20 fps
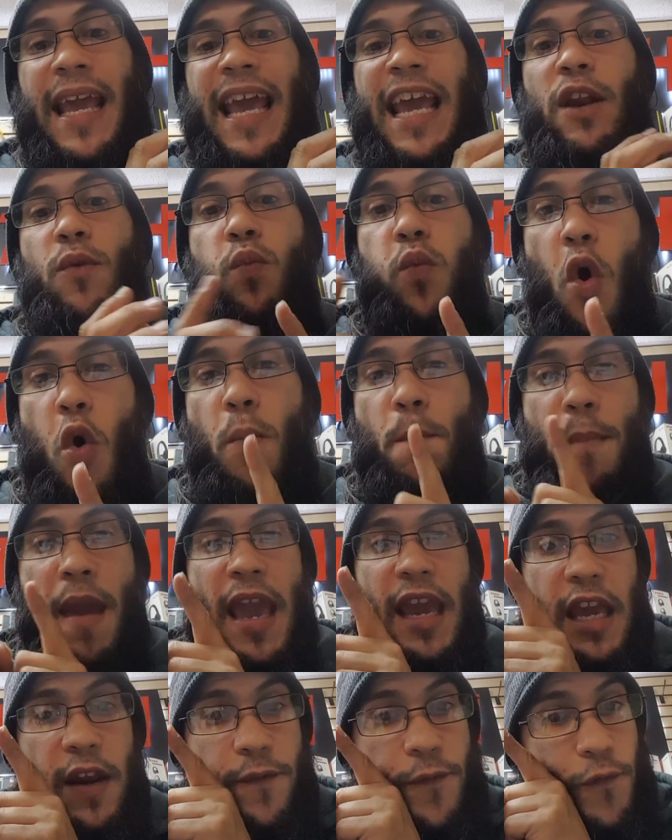It won't
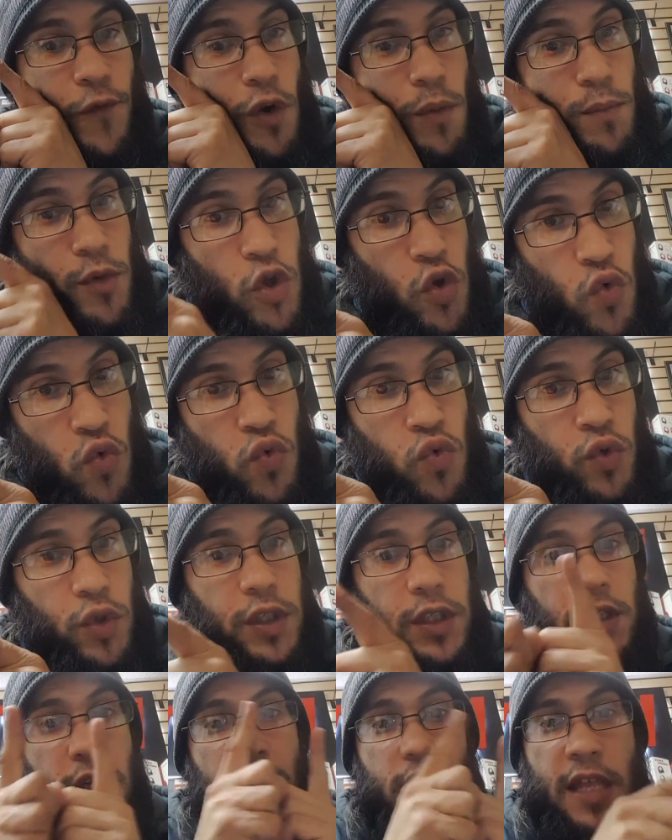make it from you
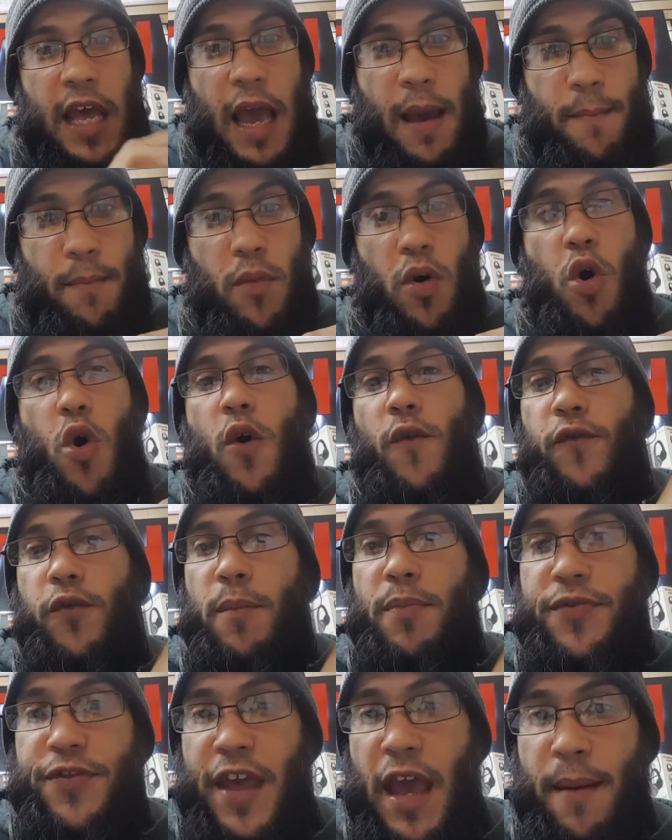to them or
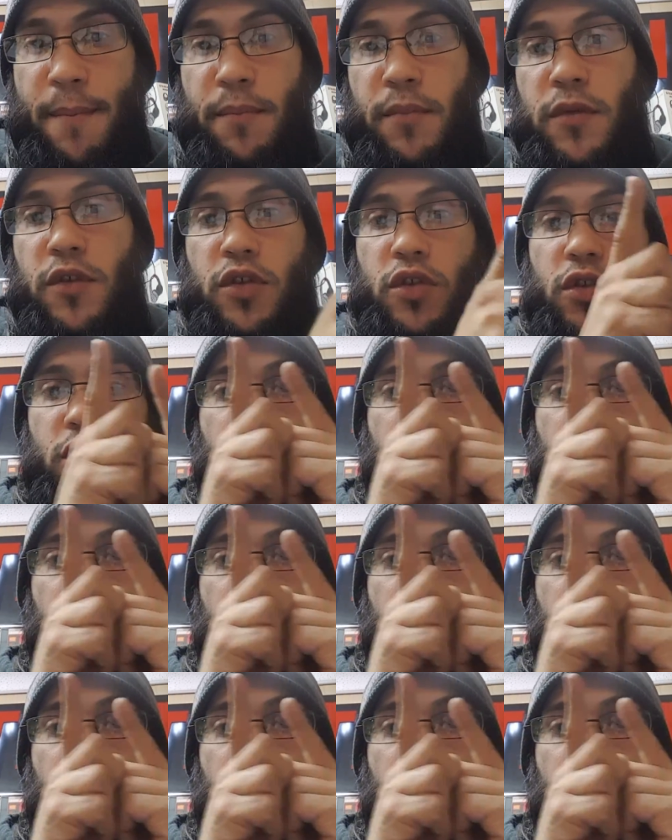from them